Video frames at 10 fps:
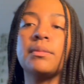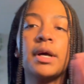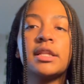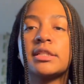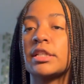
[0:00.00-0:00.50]
buy
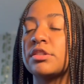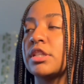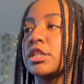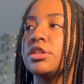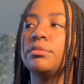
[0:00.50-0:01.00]
the sets with the
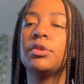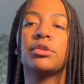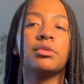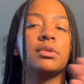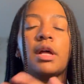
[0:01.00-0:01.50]
cheap
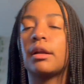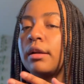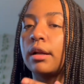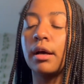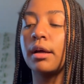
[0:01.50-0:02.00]
glue, da da
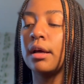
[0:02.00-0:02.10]
da.